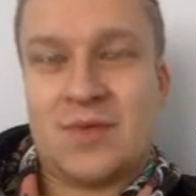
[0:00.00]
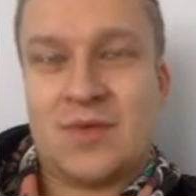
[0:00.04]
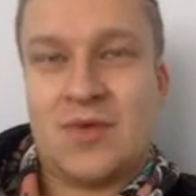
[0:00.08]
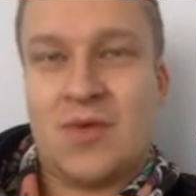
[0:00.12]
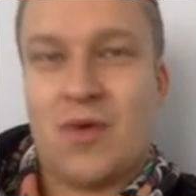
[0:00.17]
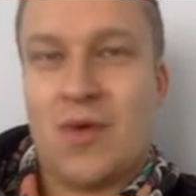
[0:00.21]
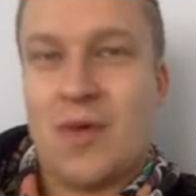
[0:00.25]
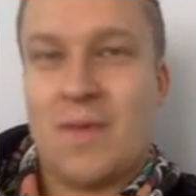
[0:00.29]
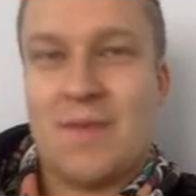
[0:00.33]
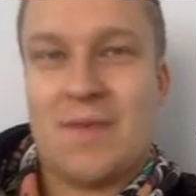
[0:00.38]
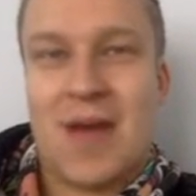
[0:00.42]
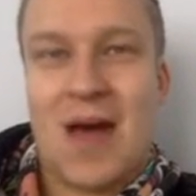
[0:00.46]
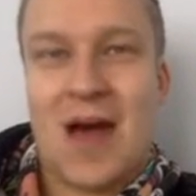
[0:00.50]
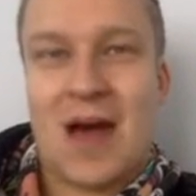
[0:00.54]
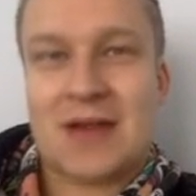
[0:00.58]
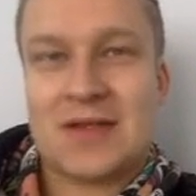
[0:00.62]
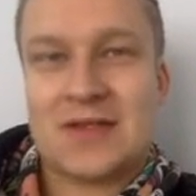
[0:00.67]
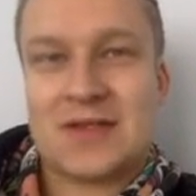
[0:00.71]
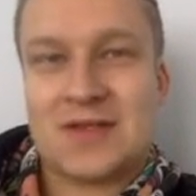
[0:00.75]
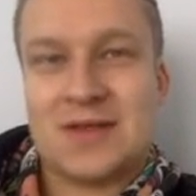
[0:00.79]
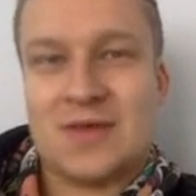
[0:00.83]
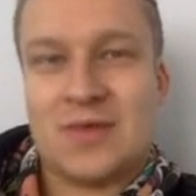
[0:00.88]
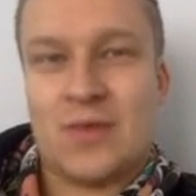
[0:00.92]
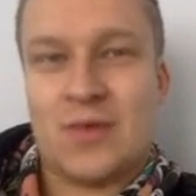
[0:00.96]
going back
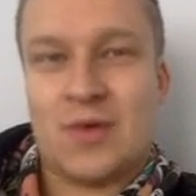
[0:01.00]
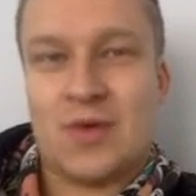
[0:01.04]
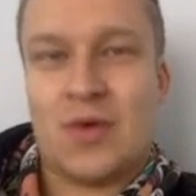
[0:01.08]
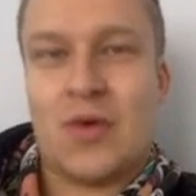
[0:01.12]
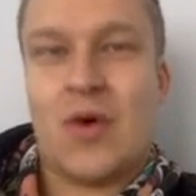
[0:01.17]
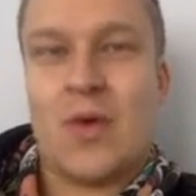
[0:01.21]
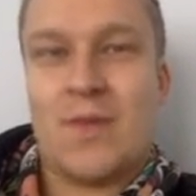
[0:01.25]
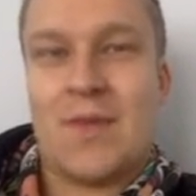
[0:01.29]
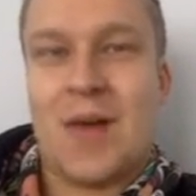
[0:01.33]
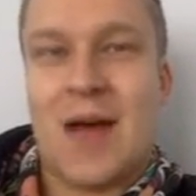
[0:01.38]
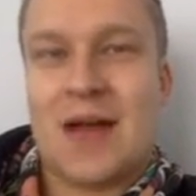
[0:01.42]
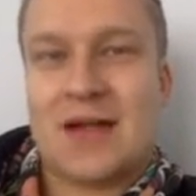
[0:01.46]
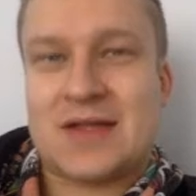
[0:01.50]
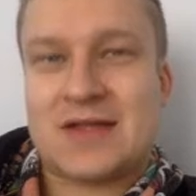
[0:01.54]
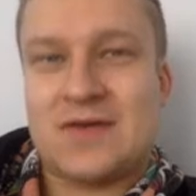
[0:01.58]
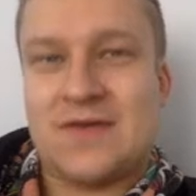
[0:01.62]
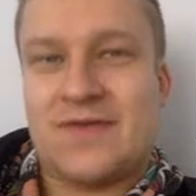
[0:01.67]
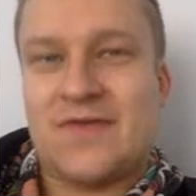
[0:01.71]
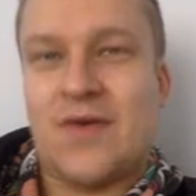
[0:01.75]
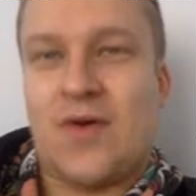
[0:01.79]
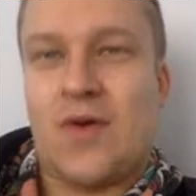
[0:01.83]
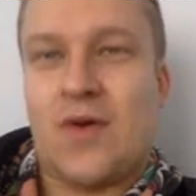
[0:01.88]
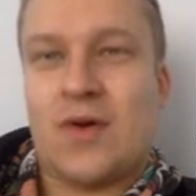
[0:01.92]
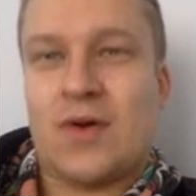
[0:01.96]
to
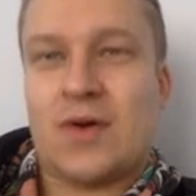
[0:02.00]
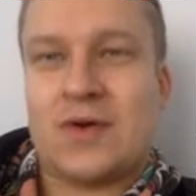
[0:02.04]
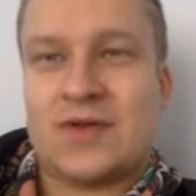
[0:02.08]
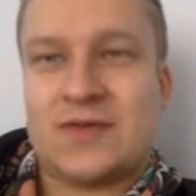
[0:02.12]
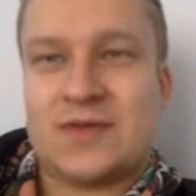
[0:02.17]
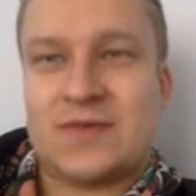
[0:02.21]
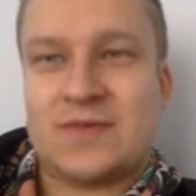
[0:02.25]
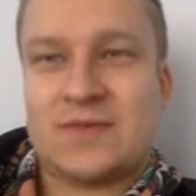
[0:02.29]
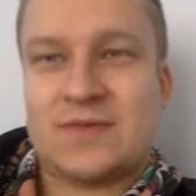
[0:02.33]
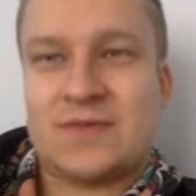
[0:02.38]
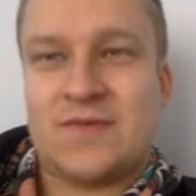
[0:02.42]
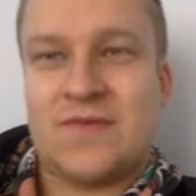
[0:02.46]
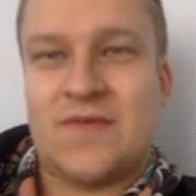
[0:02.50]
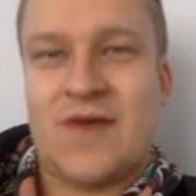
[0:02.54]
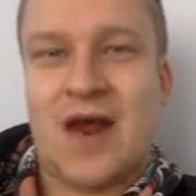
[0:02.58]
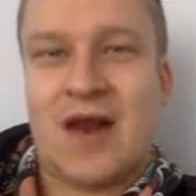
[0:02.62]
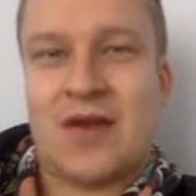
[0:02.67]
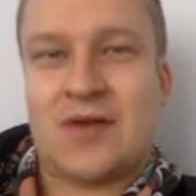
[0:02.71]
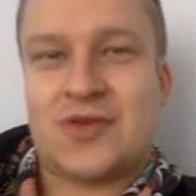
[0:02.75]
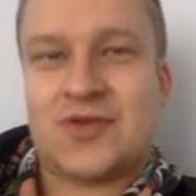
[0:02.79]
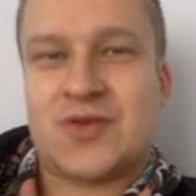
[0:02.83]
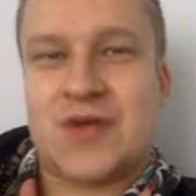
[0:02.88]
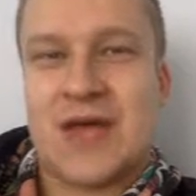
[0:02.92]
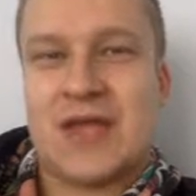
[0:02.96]
the Ford
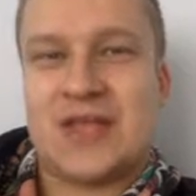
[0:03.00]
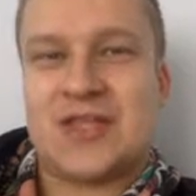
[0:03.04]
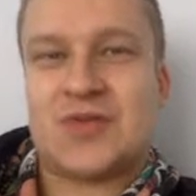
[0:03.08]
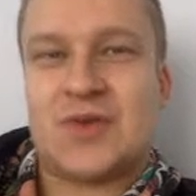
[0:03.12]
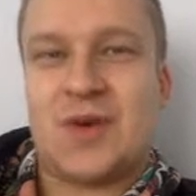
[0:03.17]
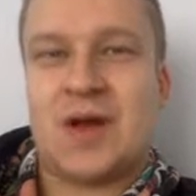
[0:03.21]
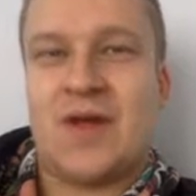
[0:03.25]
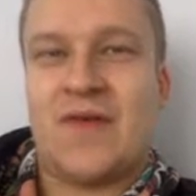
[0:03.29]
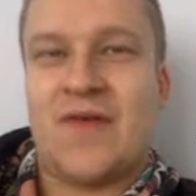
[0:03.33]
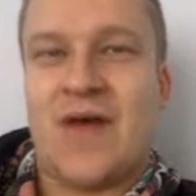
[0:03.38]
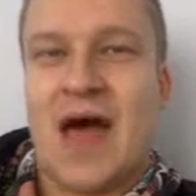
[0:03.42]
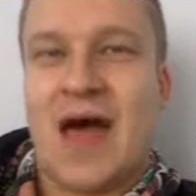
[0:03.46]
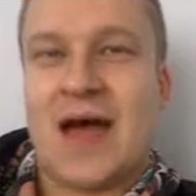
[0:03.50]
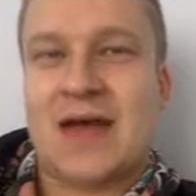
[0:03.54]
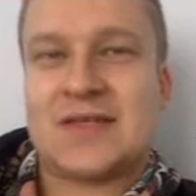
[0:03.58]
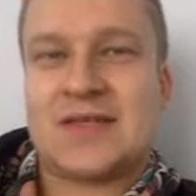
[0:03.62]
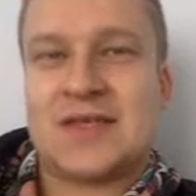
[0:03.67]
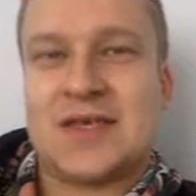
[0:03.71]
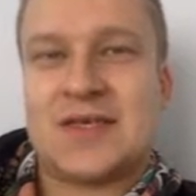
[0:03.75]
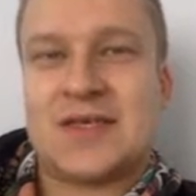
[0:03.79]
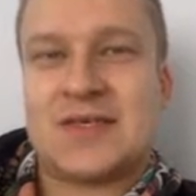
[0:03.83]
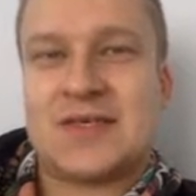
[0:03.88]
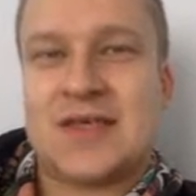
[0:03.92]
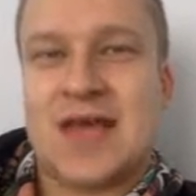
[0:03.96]
Farrell 10-12
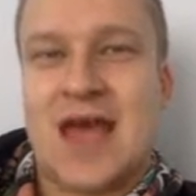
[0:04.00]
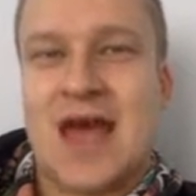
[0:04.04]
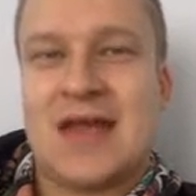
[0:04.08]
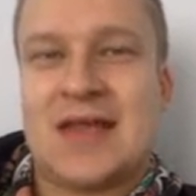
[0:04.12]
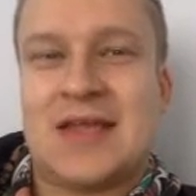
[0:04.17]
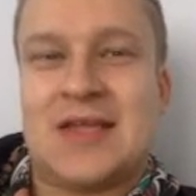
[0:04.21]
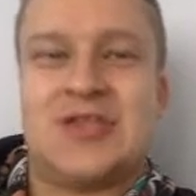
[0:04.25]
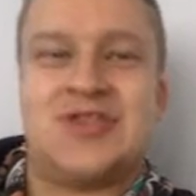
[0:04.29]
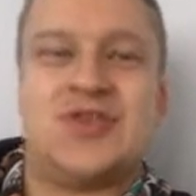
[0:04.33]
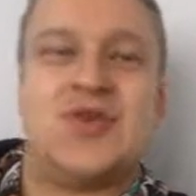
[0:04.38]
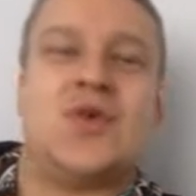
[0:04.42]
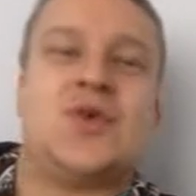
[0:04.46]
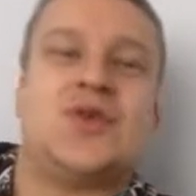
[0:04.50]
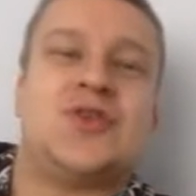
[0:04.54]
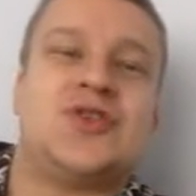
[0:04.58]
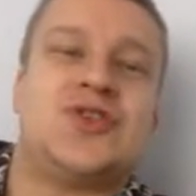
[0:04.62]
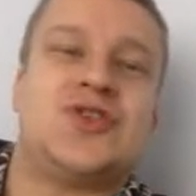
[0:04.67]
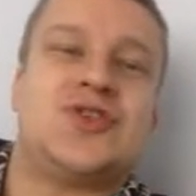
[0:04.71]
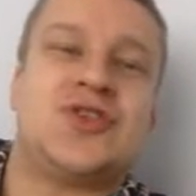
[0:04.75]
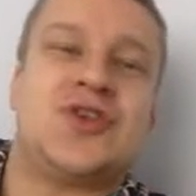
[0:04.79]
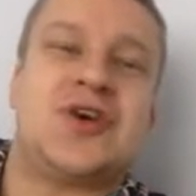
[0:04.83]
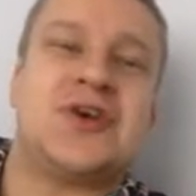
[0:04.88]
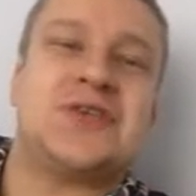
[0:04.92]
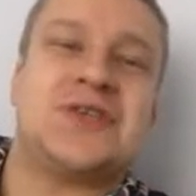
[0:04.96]
axis, that Eddie Jones
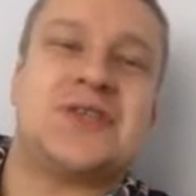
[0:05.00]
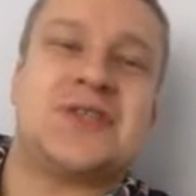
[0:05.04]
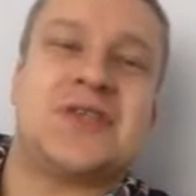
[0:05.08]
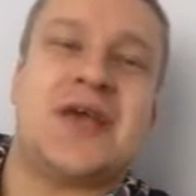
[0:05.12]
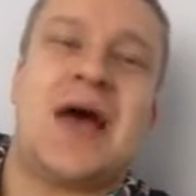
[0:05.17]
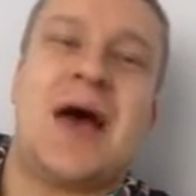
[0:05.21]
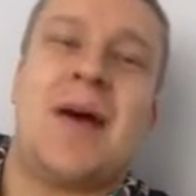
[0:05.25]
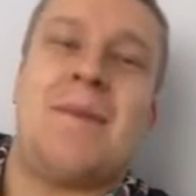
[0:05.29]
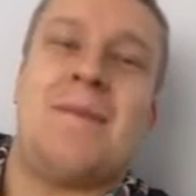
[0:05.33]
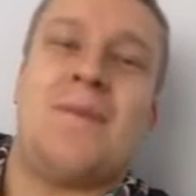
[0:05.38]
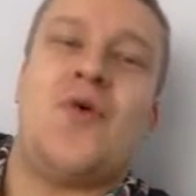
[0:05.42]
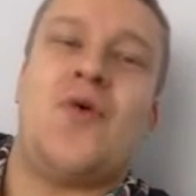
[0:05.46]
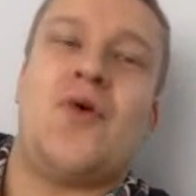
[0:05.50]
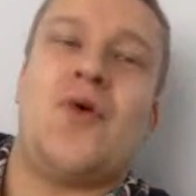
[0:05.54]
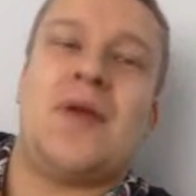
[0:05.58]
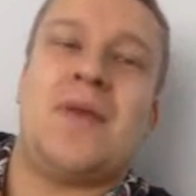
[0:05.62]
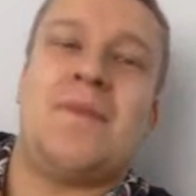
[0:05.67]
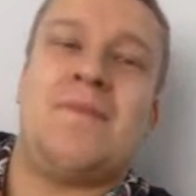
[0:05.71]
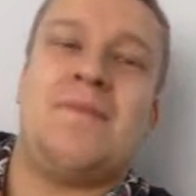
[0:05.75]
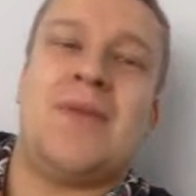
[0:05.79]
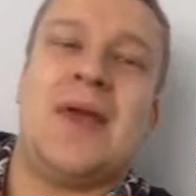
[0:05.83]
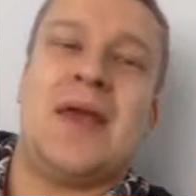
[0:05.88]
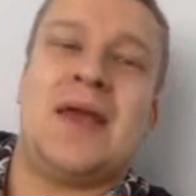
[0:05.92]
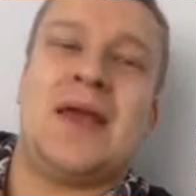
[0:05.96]
trusts that more
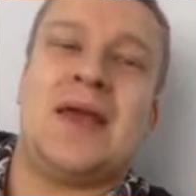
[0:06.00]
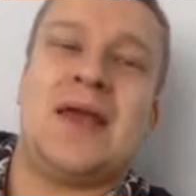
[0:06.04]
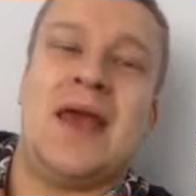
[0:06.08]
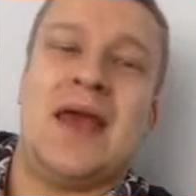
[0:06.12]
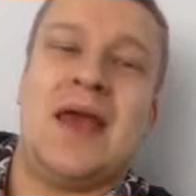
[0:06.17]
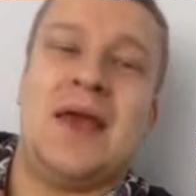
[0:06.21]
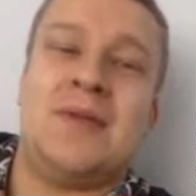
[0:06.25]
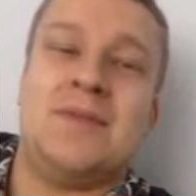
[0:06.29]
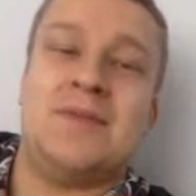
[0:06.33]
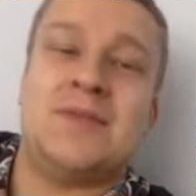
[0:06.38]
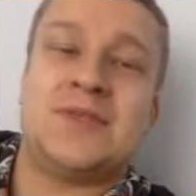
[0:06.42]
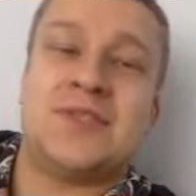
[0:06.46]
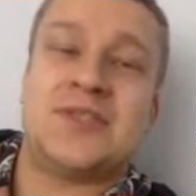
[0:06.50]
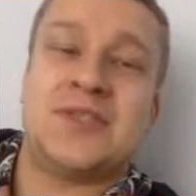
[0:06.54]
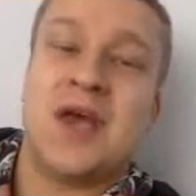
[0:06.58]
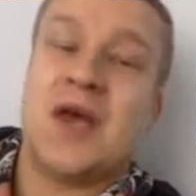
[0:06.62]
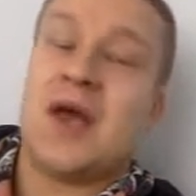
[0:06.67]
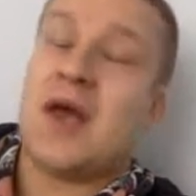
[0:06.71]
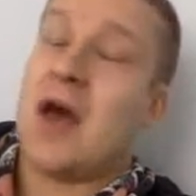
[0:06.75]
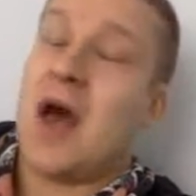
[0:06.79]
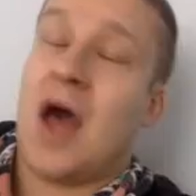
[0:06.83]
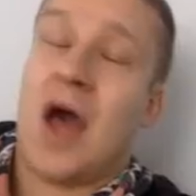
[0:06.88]
in big games.